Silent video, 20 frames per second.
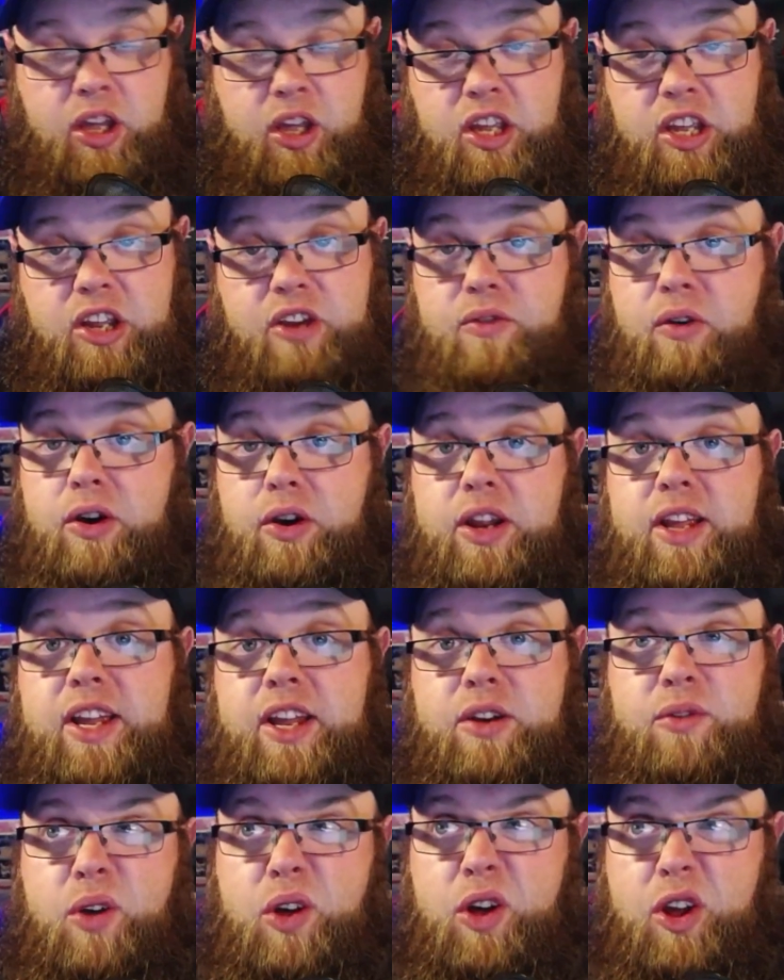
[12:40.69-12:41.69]
you're only
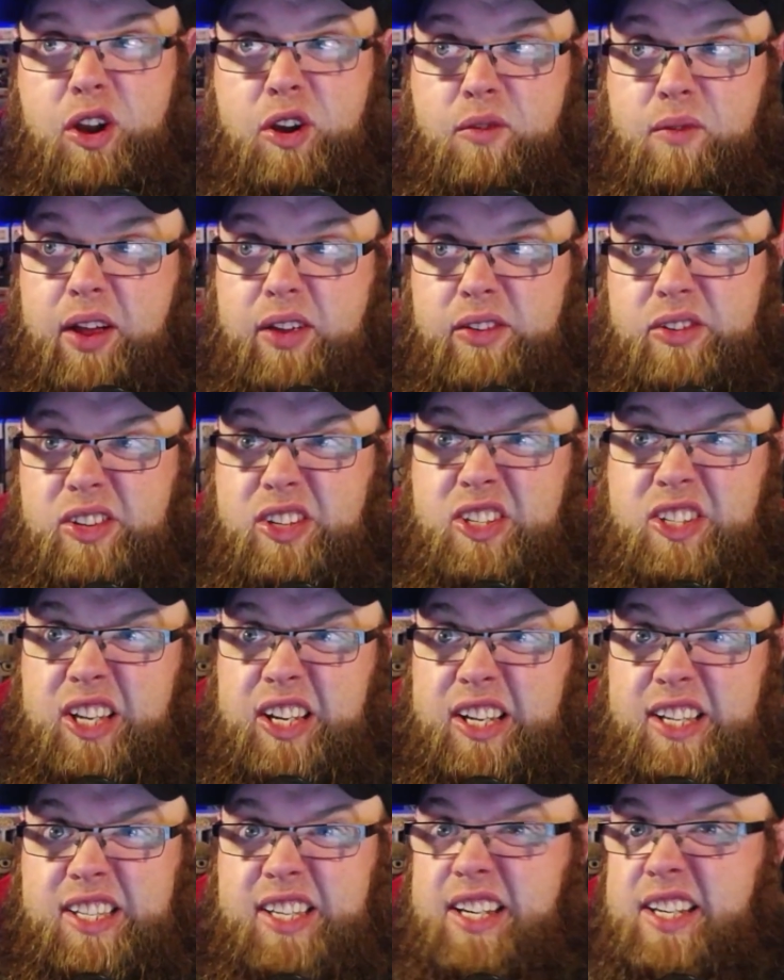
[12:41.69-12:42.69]
going to earn around
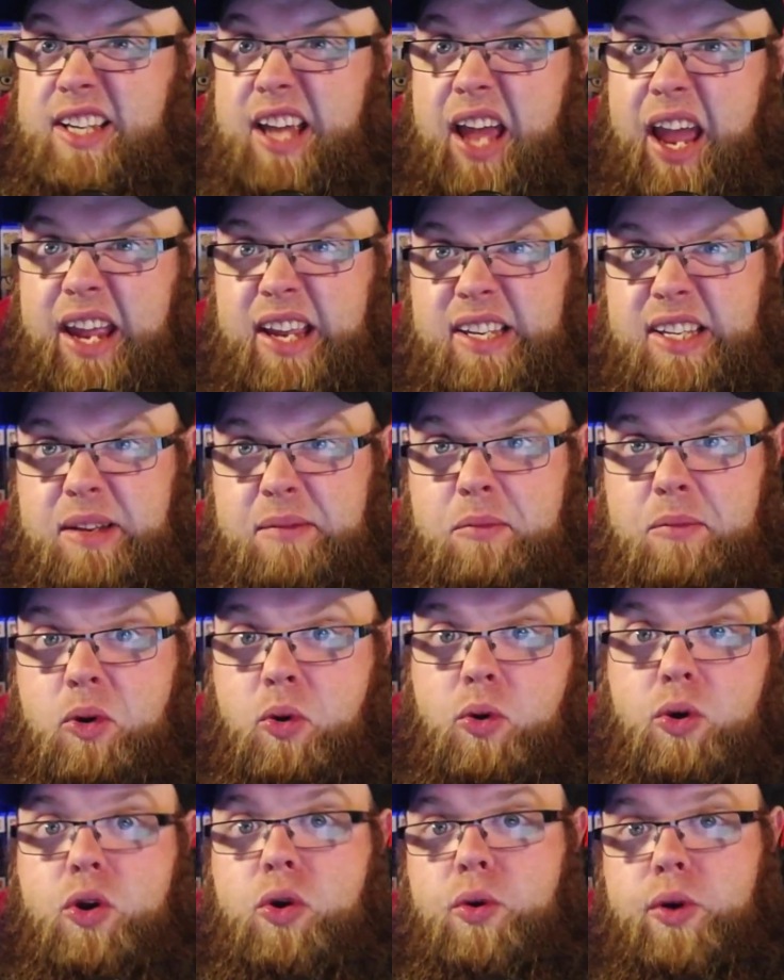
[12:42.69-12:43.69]
60 to 80
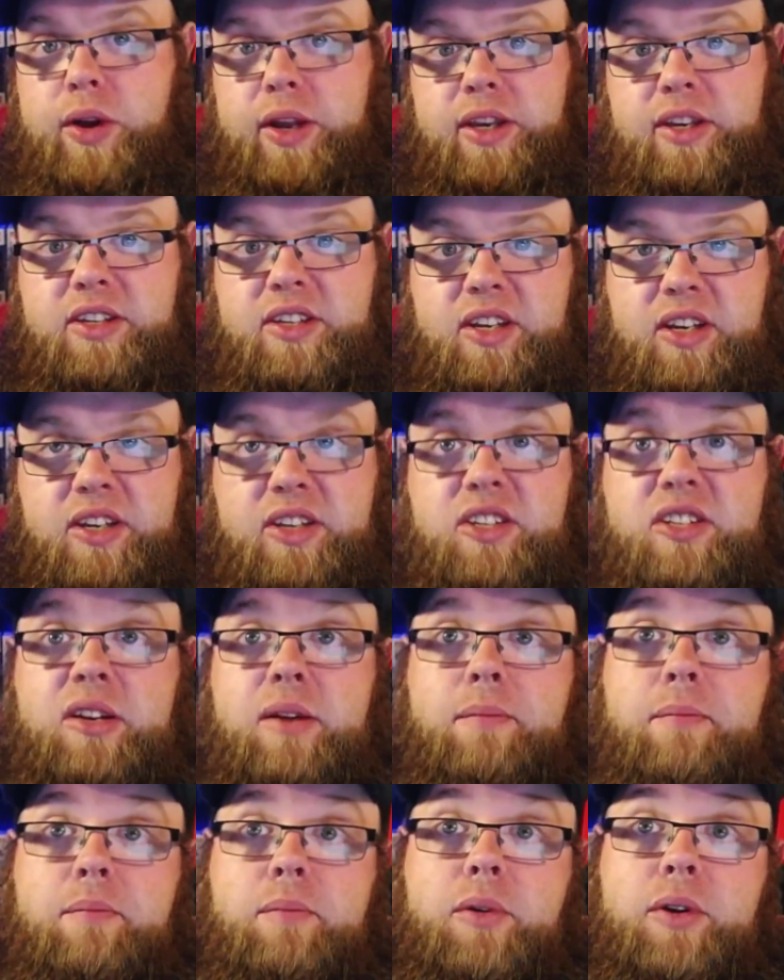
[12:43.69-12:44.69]
more coins than
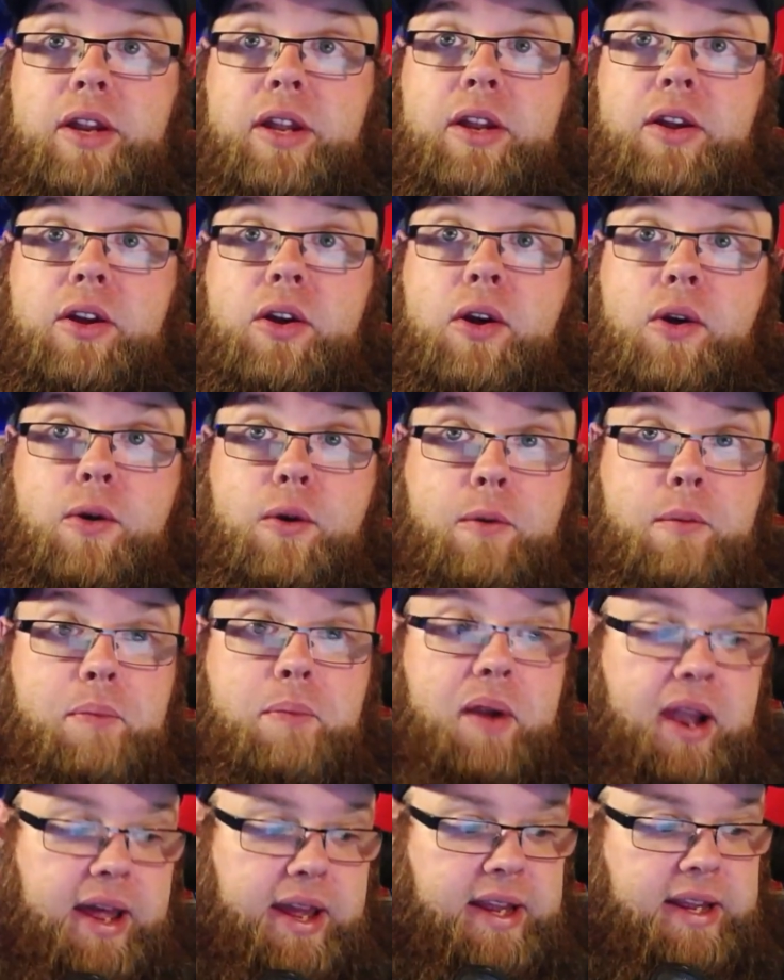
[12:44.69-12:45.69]
somebody who
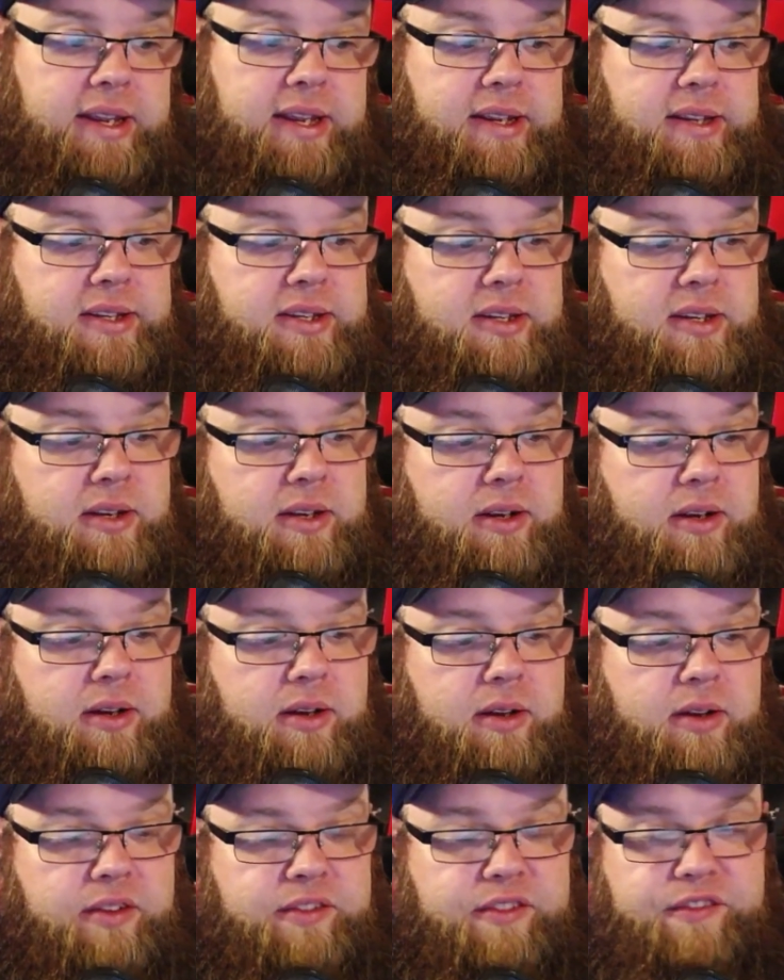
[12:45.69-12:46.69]
plays
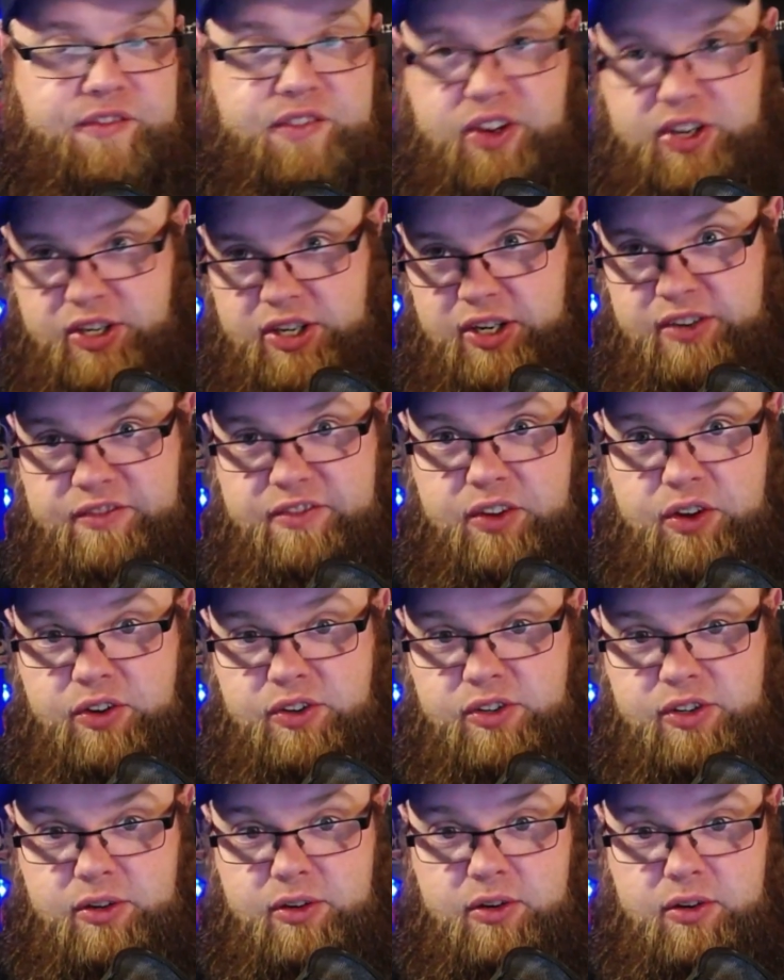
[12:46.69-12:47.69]
fishing
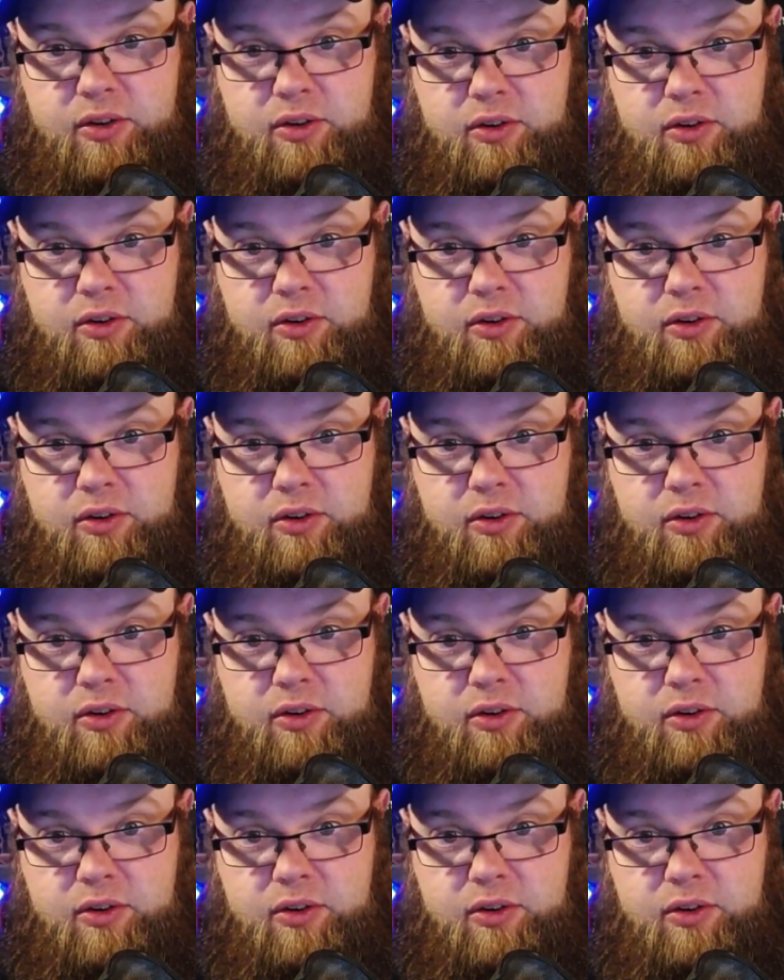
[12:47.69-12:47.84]
version.